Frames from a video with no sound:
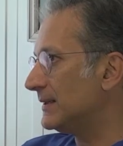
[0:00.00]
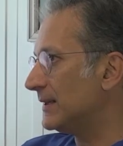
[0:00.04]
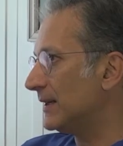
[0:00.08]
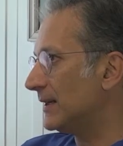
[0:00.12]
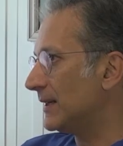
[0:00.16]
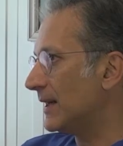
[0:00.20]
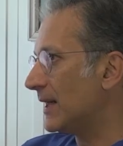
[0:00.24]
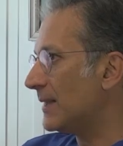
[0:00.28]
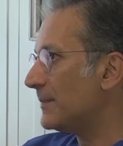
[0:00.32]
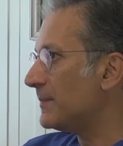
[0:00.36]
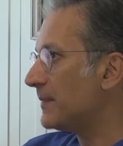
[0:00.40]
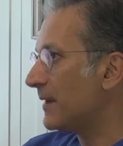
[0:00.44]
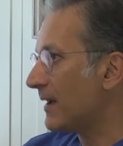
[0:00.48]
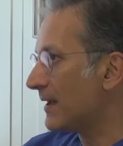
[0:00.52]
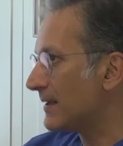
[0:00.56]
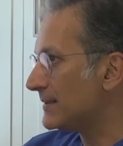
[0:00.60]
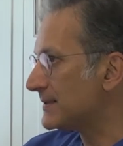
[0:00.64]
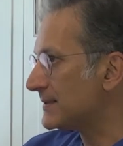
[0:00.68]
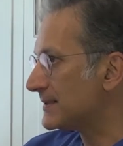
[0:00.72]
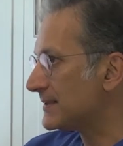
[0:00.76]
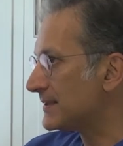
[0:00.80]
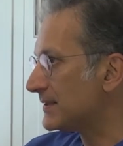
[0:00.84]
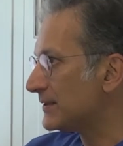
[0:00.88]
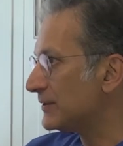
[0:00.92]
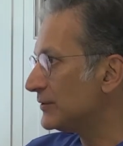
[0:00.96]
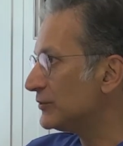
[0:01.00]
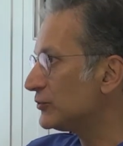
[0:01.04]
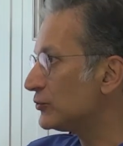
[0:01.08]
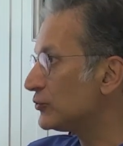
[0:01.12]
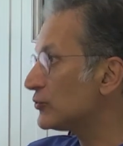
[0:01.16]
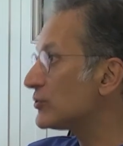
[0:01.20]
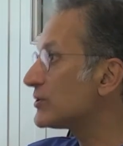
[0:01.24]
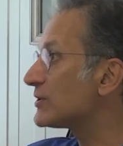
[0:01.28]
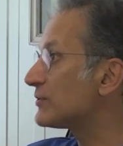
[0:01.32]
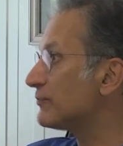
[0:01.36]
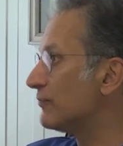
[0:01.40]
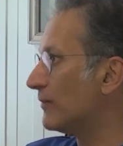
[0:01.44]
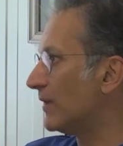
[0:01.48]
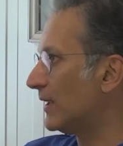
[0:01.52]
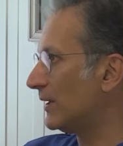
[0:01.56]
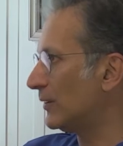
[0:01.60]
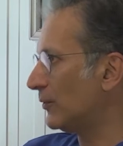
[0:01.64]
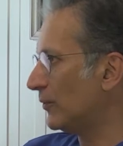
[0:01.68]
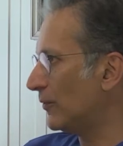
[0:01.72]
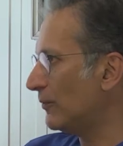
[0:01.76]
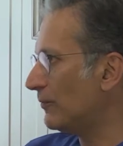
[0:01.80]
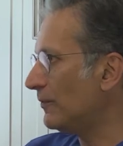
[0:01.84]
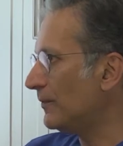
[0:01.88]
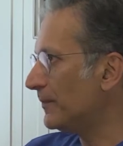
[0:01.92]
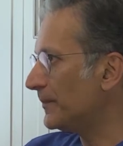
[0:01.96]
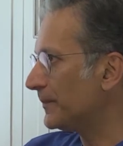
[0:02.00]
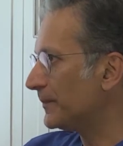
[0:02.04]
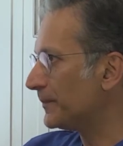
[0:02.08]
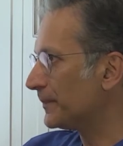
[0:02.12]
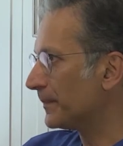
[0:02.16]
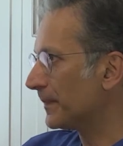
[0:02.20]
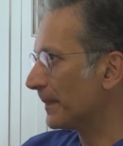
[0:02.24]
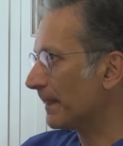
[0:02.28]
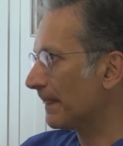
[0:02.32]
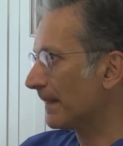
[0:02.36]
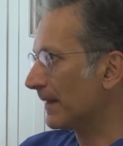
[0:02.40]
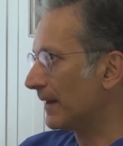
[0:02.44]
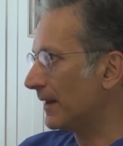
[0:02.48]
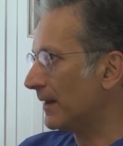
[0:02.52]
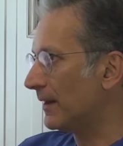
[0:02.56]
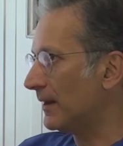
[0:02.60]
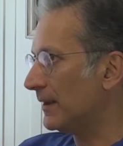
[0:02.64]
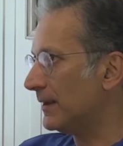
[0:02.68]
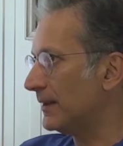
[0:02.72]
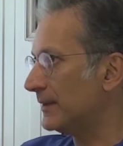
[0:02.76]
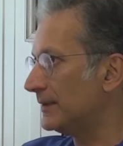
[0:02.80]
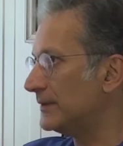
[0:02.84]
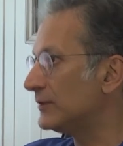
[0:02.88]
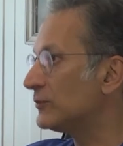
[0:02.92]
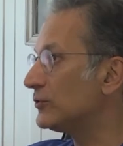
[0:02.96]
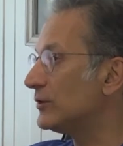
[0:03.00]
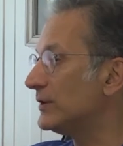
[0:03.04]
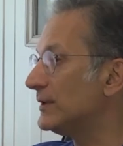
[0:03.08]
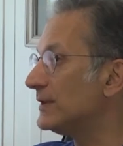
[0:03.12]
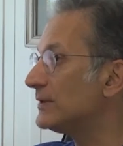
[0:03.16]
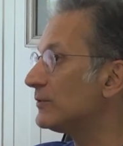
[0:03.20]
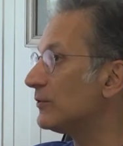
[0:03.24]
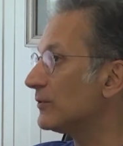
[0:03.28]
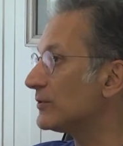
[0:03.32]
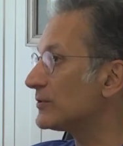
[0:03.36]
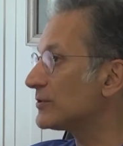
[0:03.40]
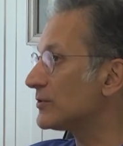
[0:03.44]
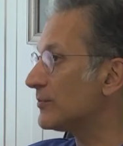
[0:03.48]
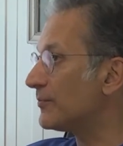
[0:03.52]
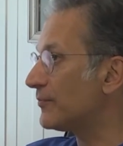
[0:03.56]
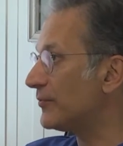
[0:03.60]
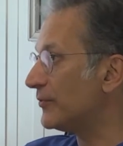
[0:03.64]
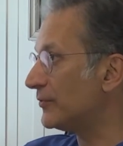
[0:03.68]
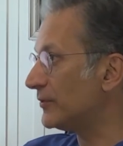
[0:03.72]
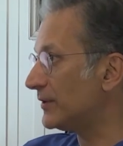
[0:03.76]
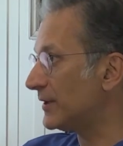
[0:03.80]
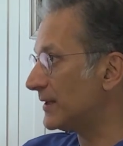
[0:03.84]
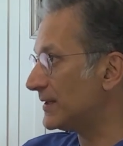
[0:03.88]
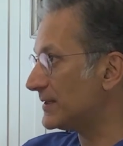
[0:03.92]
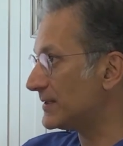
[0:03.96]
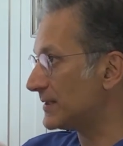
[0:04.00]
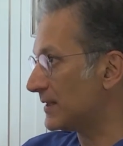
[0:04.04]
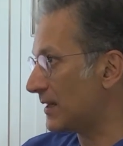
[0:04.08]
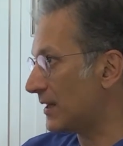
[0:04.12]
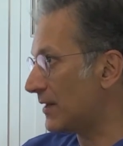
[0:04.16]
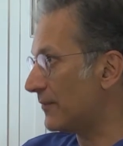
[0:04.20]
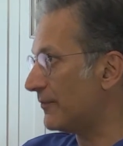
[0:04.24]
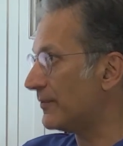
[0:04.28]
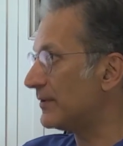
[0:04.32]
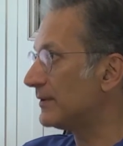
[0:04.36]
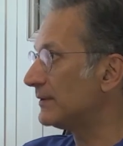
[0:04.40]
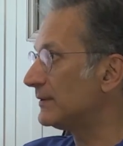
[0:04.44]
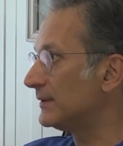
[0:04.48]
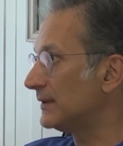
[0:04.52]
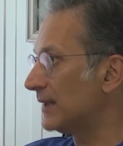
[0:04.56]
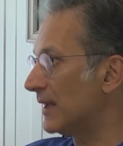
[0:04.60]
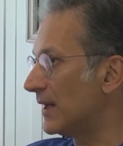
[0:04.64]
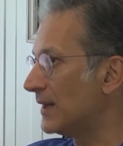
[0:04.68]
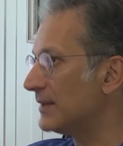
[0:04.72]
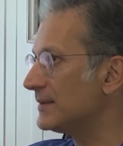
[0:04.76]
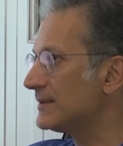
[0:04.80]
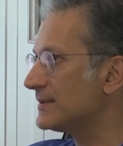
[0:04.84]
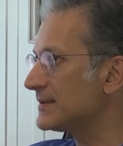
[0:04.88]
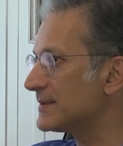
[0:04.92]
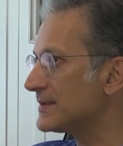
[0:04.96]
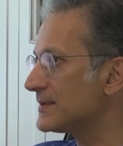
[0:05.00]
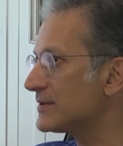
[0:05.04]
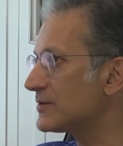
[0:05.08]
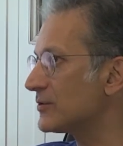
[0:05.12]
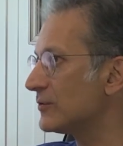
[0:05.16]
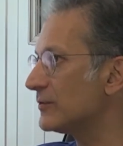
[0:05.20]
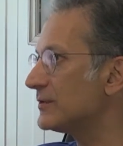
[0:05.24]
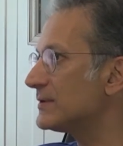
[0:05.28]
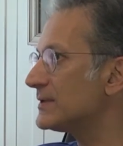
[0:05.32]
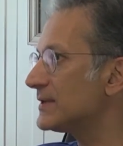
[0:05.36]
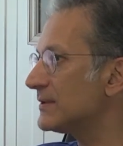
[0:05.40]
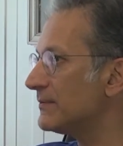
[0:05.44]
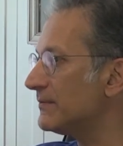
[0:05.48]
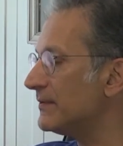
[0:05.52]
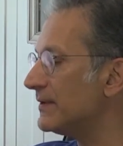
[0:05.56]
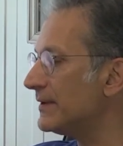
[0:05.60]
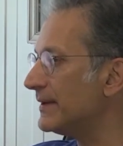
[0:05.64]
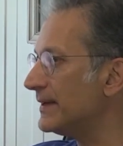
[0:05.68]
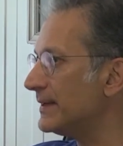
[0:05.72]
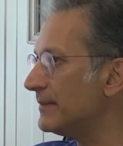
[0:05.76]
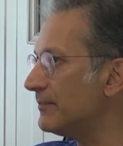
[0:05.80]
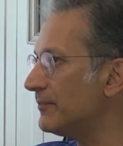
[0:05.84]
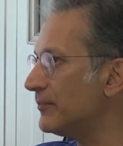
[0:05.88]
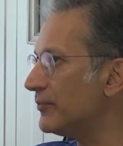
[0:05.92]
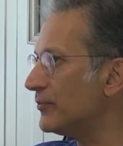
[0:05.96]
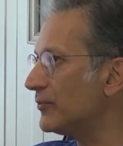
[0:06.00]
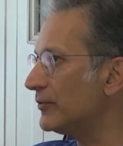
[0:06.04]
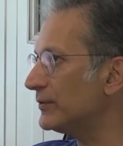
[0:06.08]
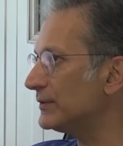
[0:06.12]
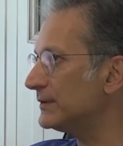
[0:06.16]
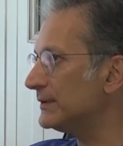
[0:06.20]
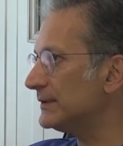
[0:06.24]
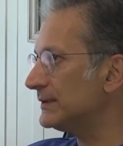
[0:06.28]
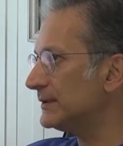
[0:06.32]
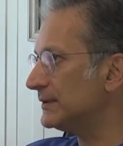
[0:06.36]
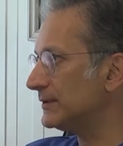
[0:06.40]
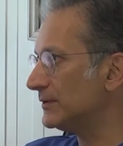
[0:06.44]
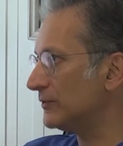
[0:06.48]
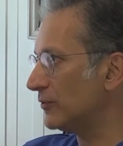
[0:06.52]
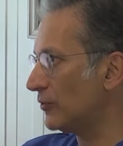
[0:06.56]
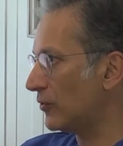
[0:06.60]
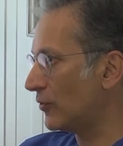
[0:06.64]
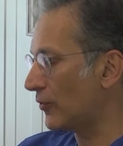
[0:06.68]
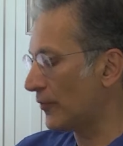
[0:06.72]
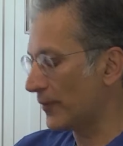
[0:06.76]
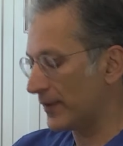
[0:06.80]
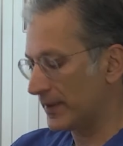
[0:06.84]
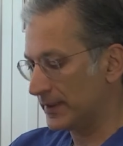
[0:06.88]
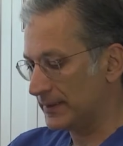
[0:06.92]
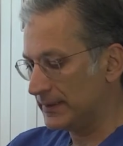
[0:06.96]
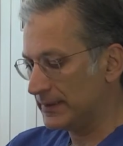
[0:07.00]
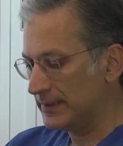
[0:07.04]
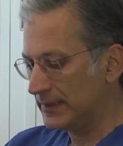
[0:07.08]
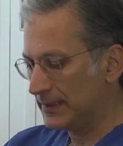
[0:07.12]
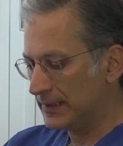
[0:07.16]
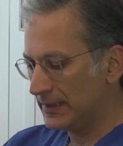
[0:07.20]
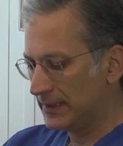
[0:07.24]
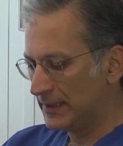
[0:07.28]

help us to swallow, and it also protects our lungs. So, it's a very important organ.